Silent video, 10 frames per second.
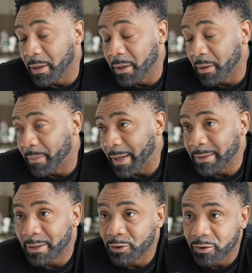um,
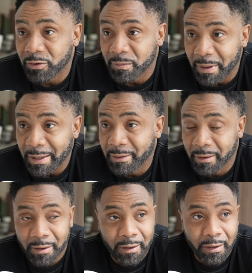Anthony Joshua's mind,
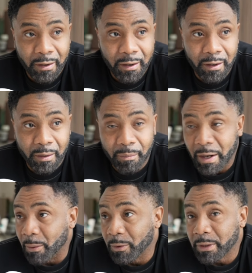um, but
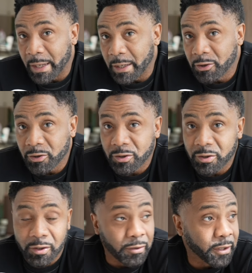I want Anthony Joshua
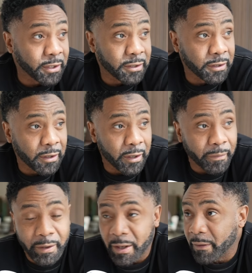to know this. You know I
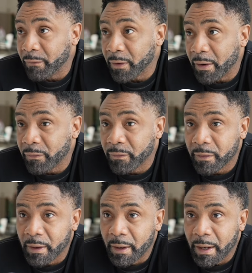mean, I've, I've,
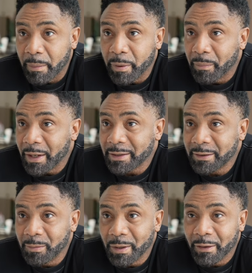I've been
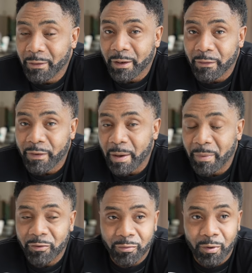blessed to be living in a five
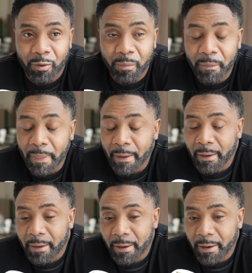bedroom home,
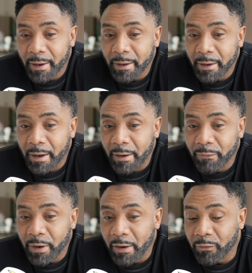and
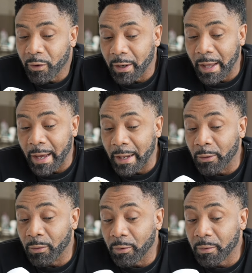I've, I've got like a
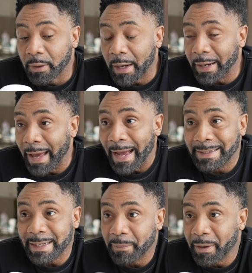little kind of
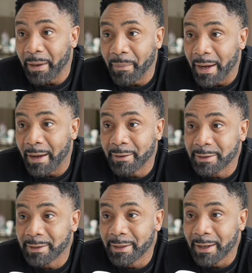attic bit in my
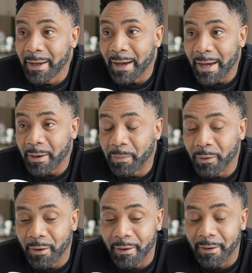house. I could
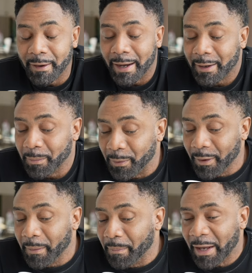put I could
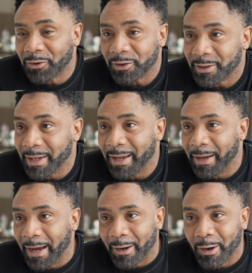put a mattress
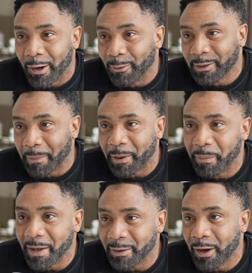there. I could close it up. It
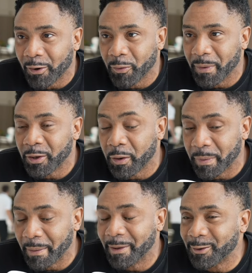could be a dark room, and you could
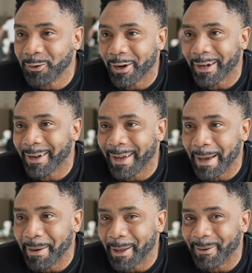pay me two grand a night.
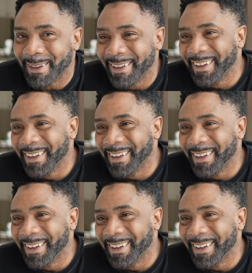How about that one?